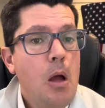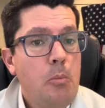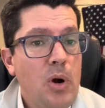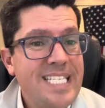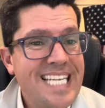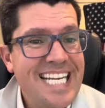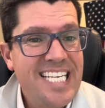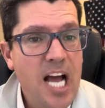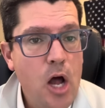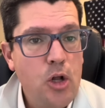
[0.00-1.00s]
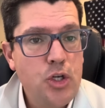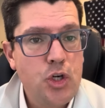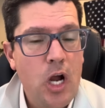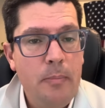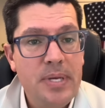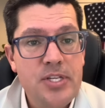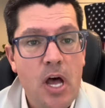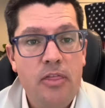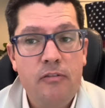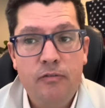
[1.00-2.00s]
President Donald Trump is
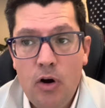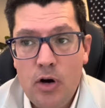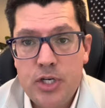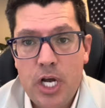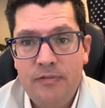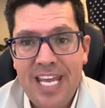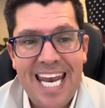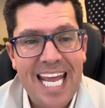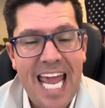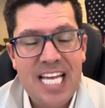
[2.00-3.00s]
on the verge of getting